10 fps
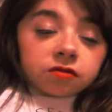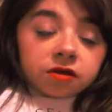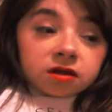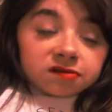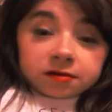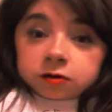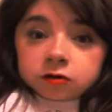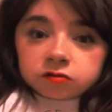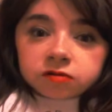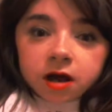it's
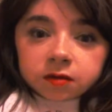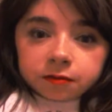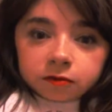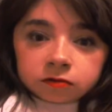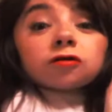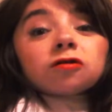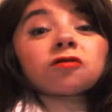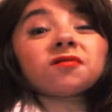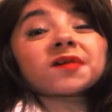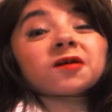incredible.
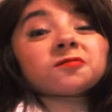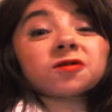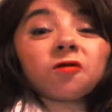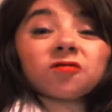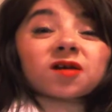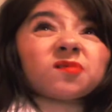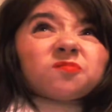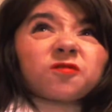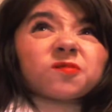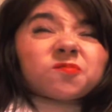Kuroko is actually Onokin's
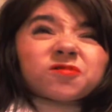first